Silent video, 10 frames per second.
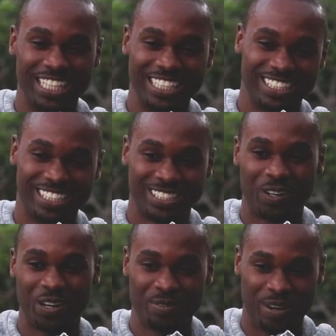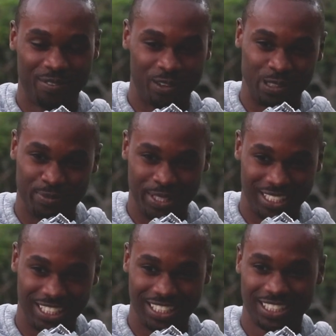into starting my first
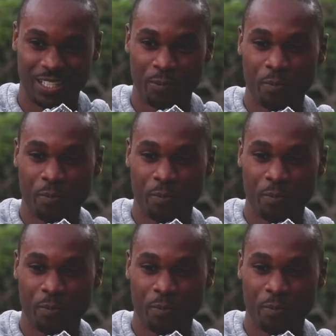business